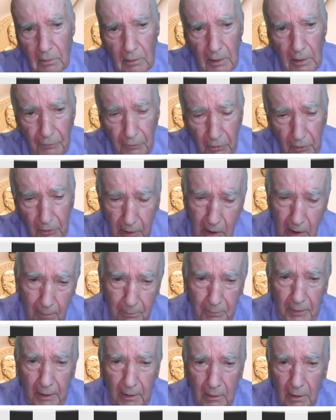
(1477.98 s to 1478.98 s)
if you're a
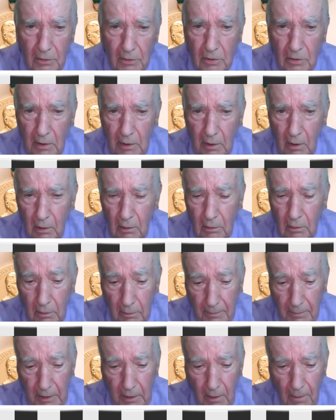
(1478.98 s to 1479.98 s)
company listening
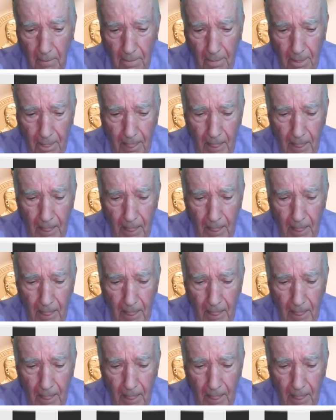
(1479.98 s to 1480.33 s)
to me,